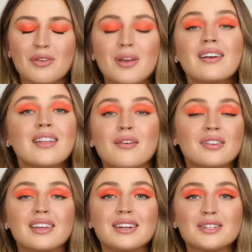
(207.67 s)
If you hear Lev
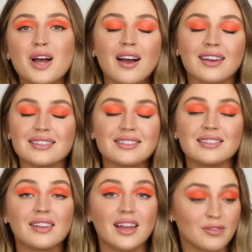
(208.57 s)
and Alina talk, it's
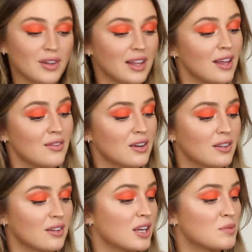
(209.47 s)
delightful. I love
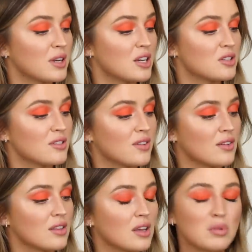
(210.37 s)
hearing their explanations for
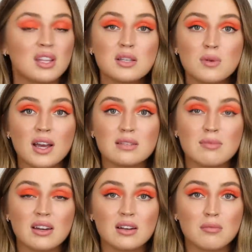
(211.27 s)
everything, but that's why it's
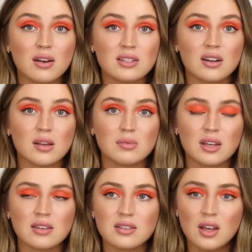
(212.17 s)
made in a monastery
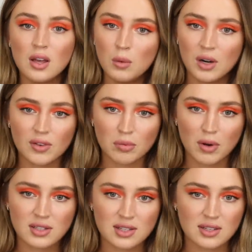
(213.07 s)
because whatever the
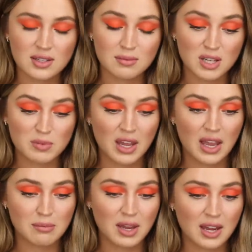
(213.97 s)
process is, it must be
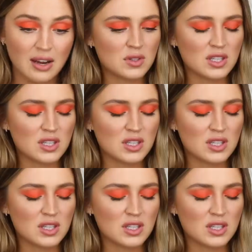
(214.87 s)
handmade.